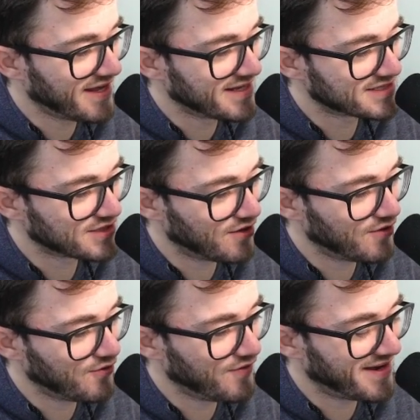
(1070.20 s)

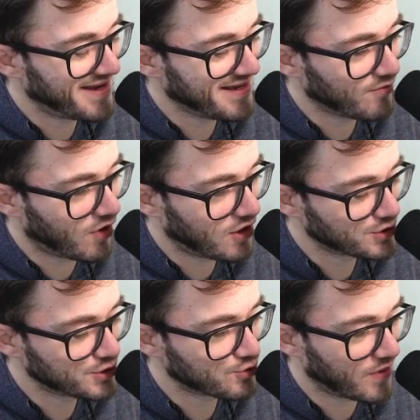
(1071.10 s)
So you've got
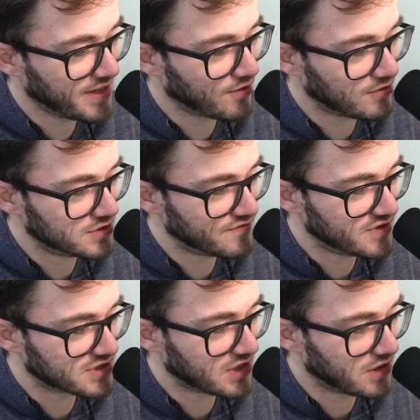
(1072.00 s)
$120 for
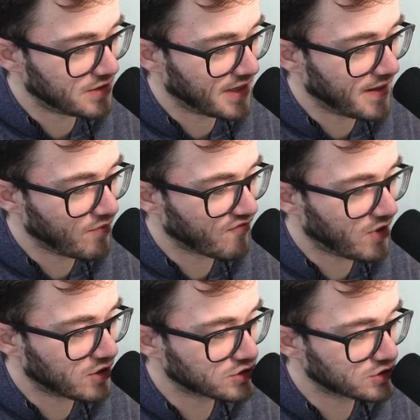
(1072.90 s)
this card, and then we're from
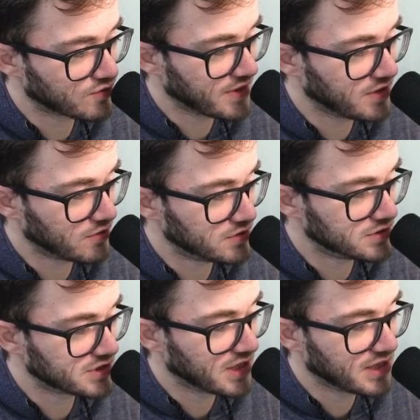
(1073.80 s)

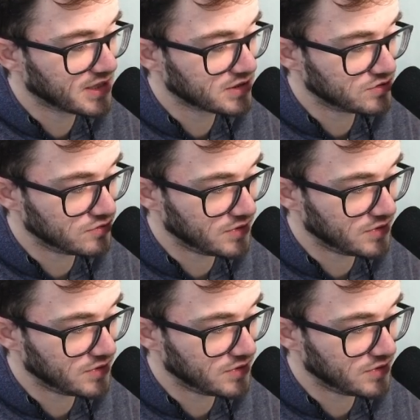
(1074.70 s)
$120 to